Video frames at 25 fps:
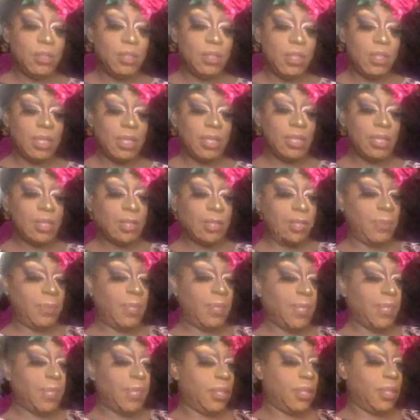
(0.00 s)
Let's
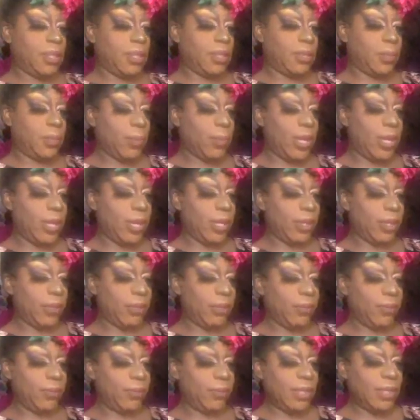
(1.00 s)
put it this way.
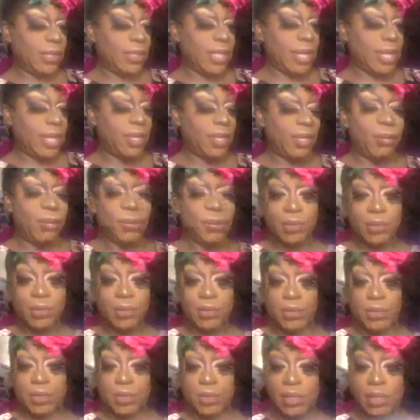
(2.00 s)
Does that help?
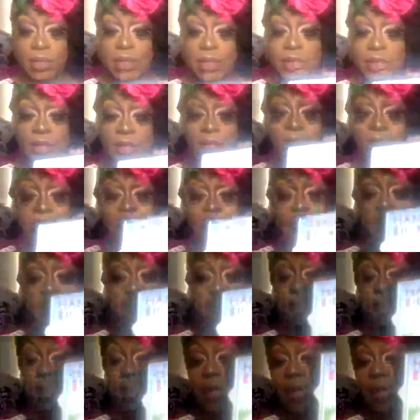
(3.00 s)

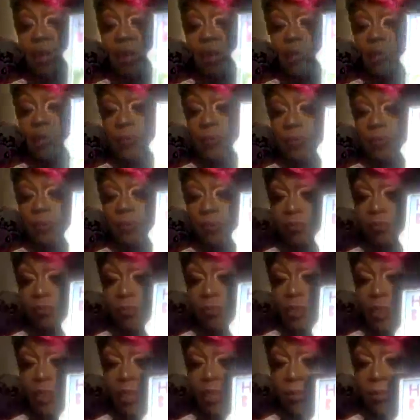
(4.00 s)
Let's see.
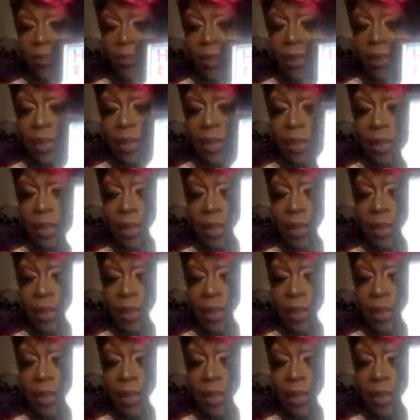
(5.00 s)
Hopefully